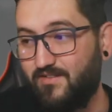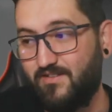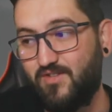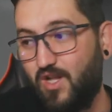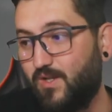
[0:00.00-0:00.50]
This
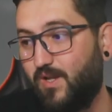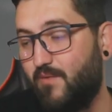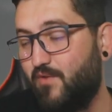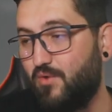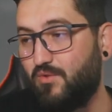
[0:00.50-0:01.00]
is not a
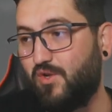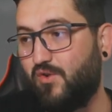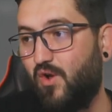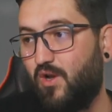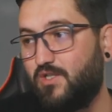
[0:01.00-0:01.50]
game where you would
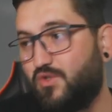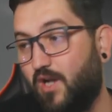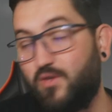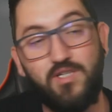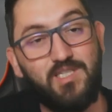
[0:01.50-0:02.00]
reroll and
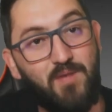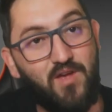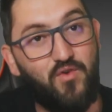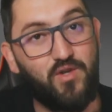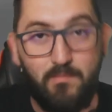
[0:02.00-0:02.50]
try to
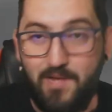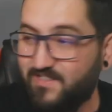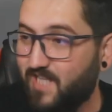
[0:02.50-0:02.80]
expect for the best